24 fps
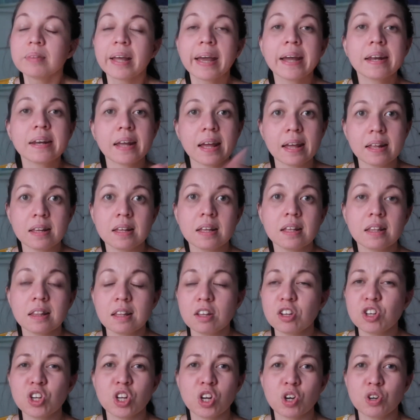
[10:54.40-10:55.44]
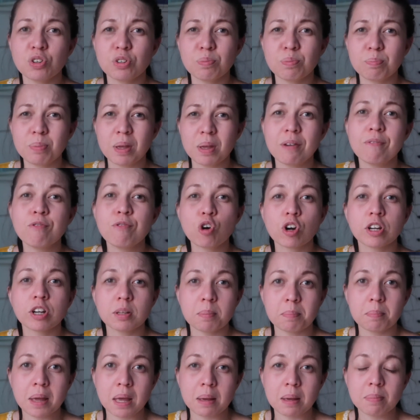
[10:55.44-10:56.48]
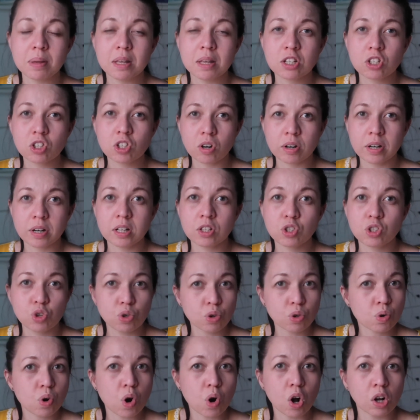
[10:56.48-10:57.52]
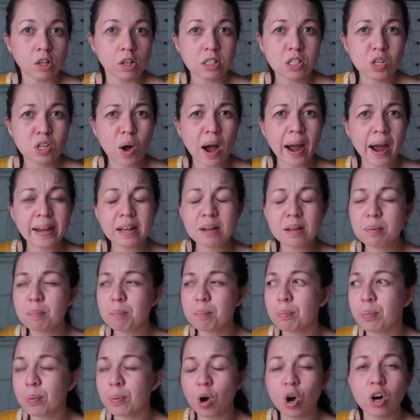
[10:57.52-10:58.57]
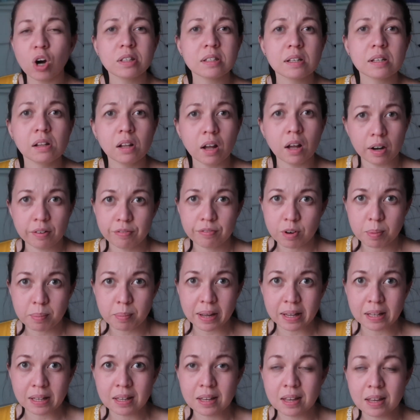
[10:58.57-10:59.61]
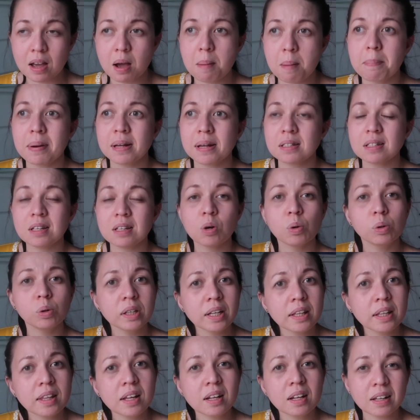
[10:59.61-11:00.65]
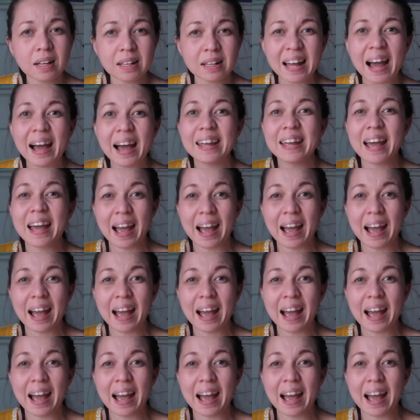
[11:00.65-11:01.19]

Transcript: and any, you know, before the baby started to crawl. So I bought a lot from IKEA, but the only thing that I